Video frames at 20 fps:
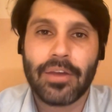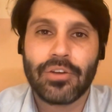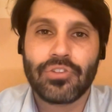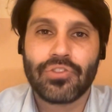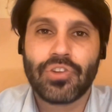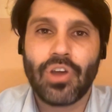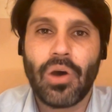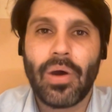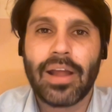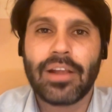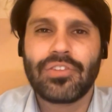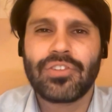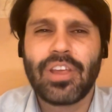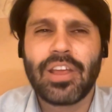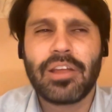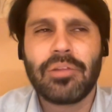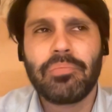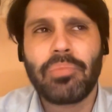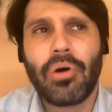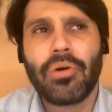So I'd
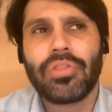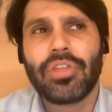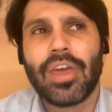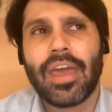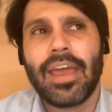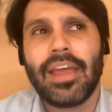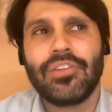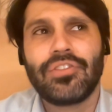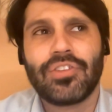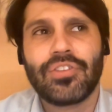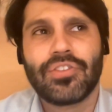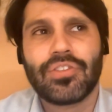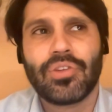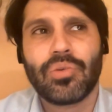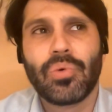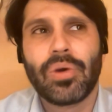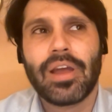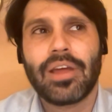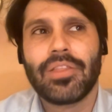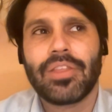say in both cases,
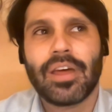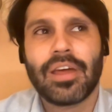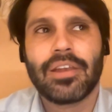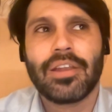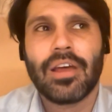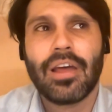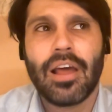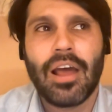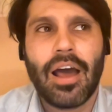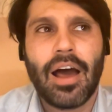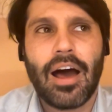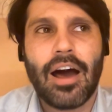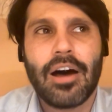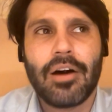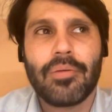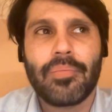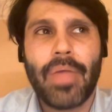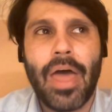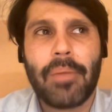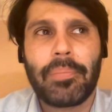the way that
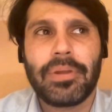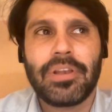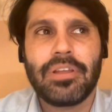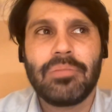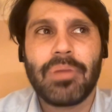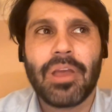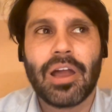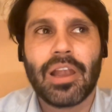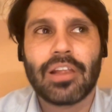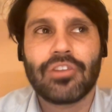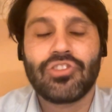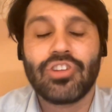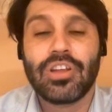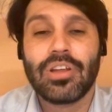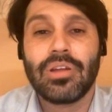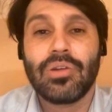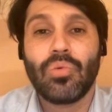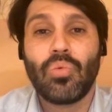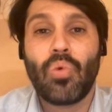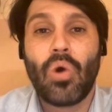
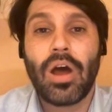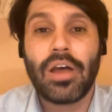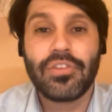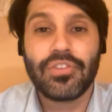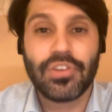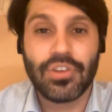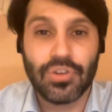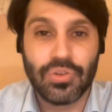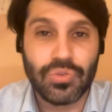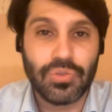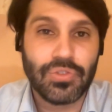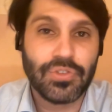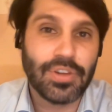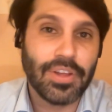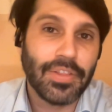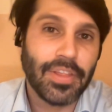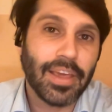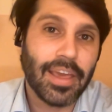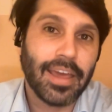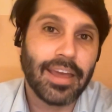epidemiology was used
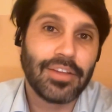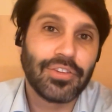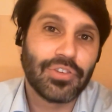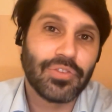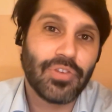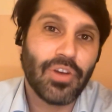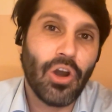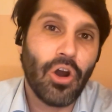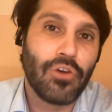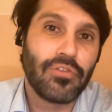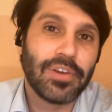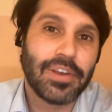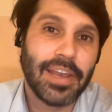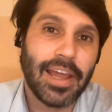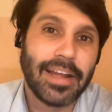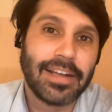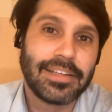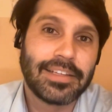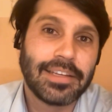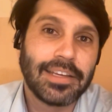in the case of
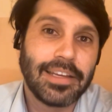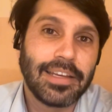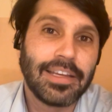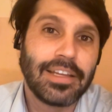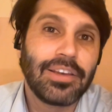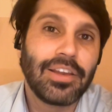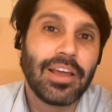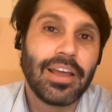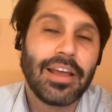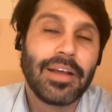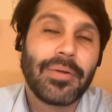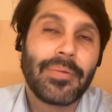COVID-19